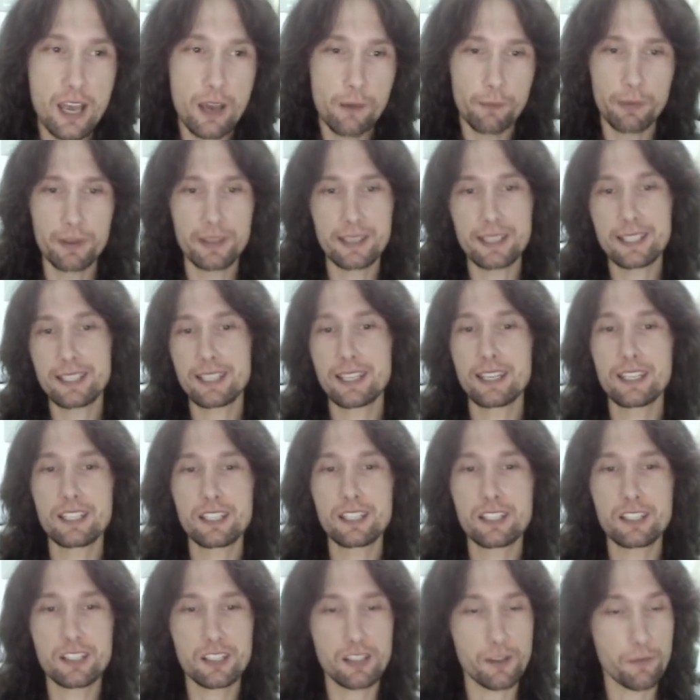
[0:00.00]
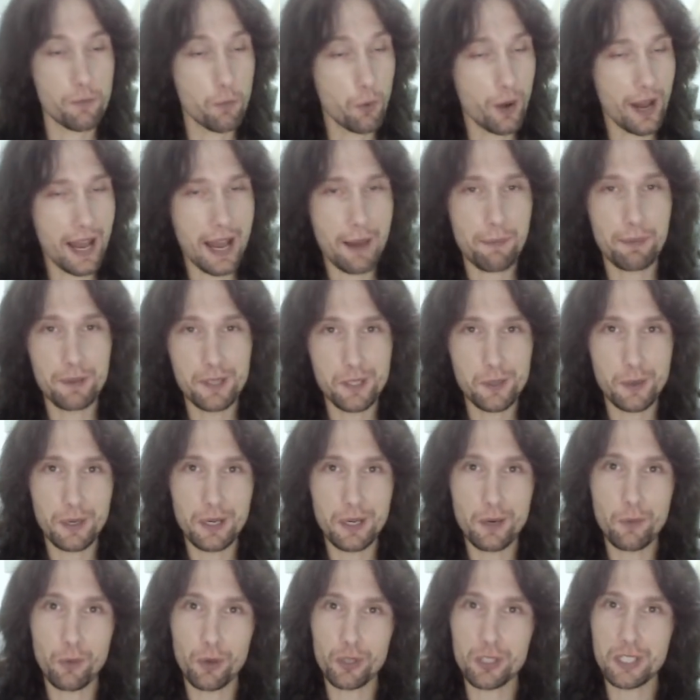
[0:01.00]
But this is what happens when
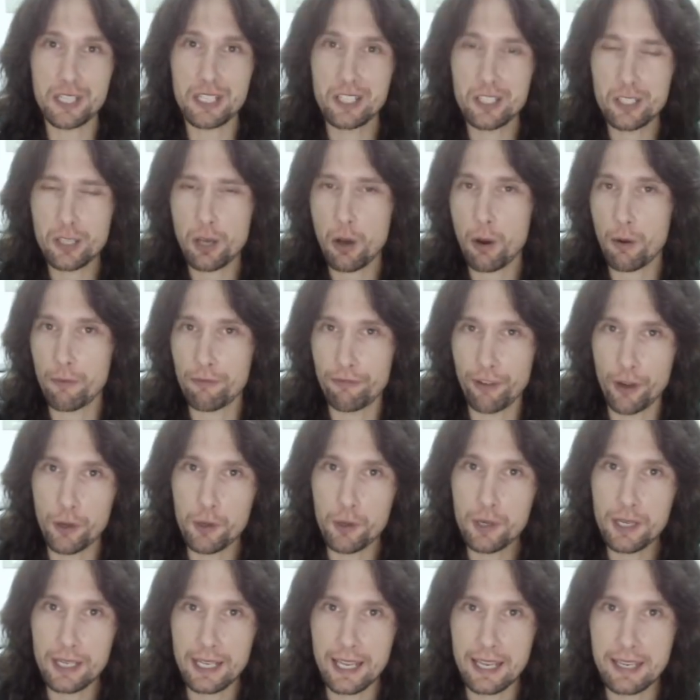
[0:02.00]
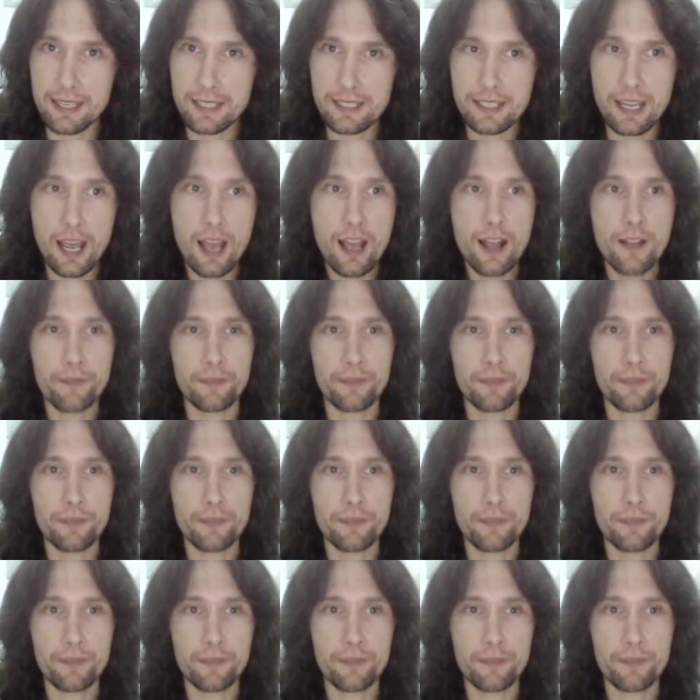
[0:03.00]
you're watching top vocalists.